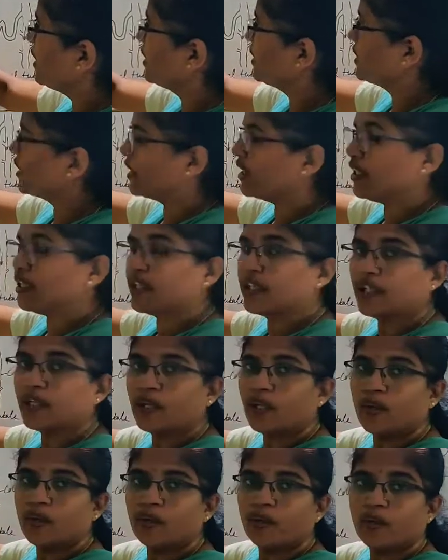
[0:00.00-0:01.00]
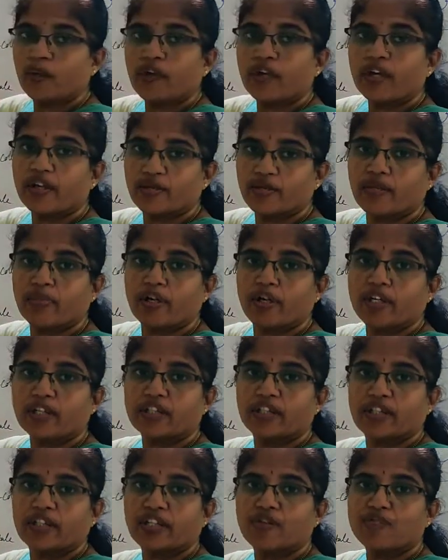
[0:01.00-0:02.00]
artery where
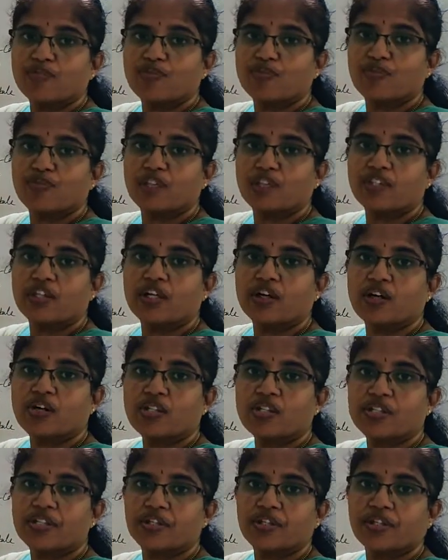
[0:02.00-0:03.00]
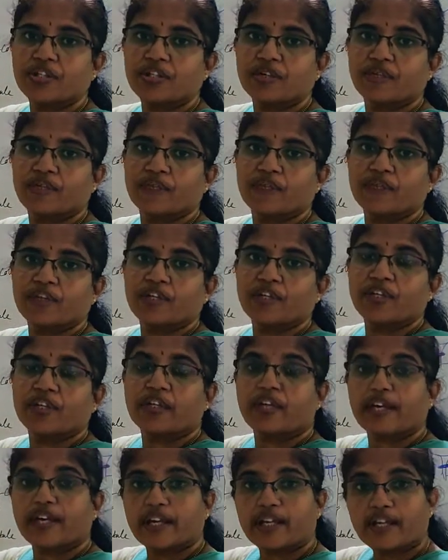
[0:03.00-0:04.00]
blood comes with the oxygen,
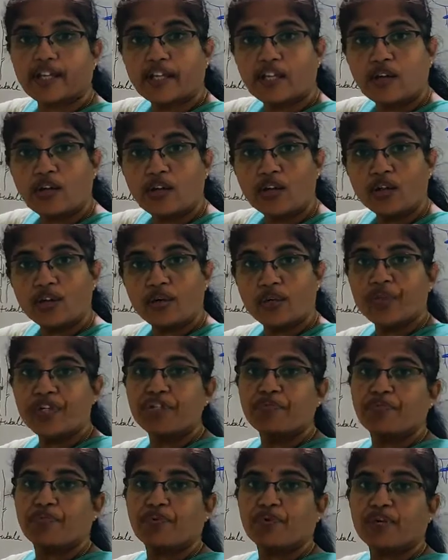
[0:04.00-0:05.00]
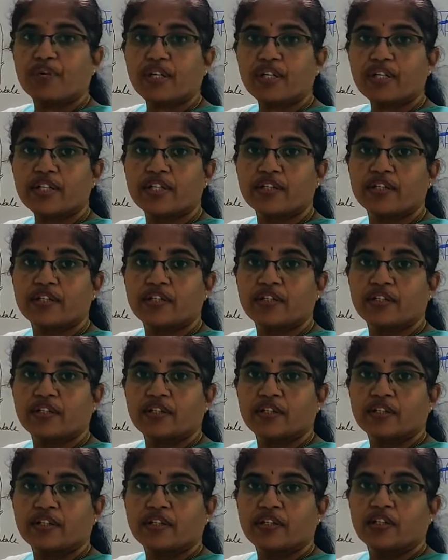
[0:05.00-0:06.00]
carrying all the waste products.
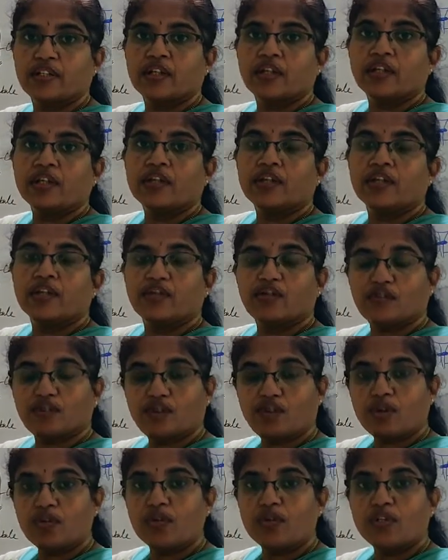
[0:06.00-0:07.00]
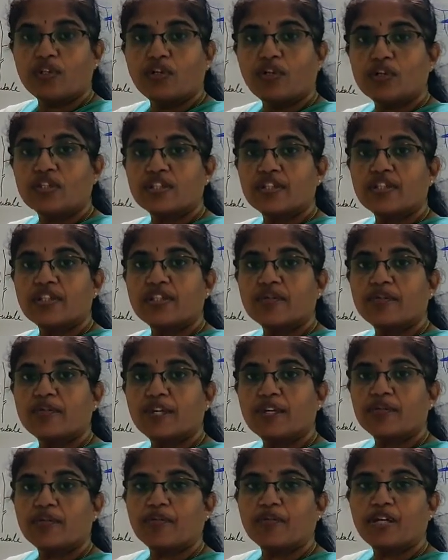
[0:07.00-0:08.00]
Along with the oxygen,
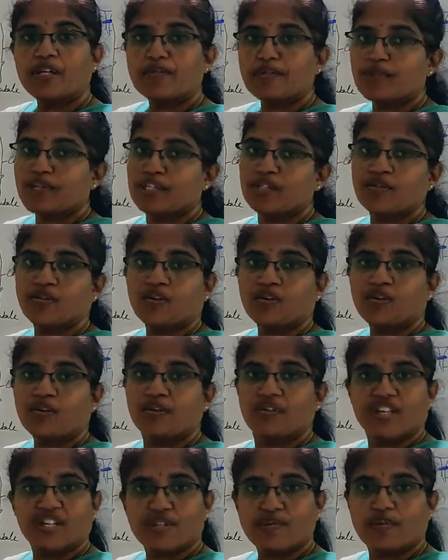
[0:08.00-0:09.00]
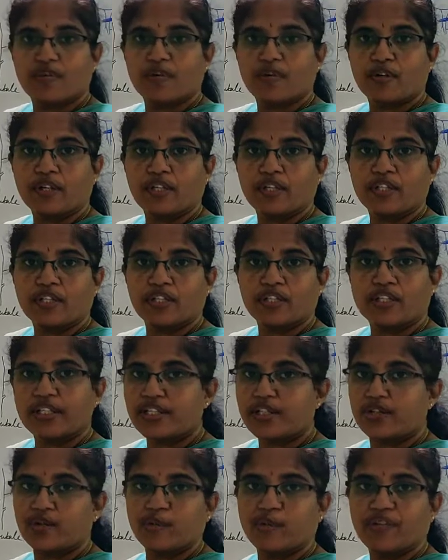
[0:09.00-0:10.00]
blood mass has all waste products. It
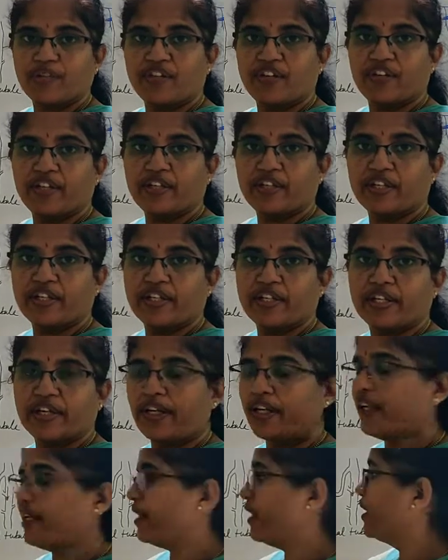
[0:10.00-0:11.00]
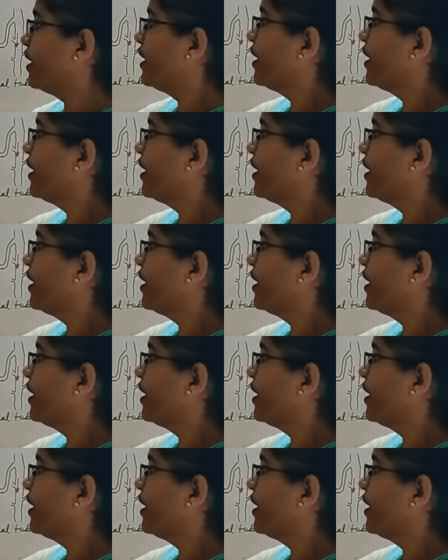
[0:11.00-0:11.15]
has to be filtered here, right?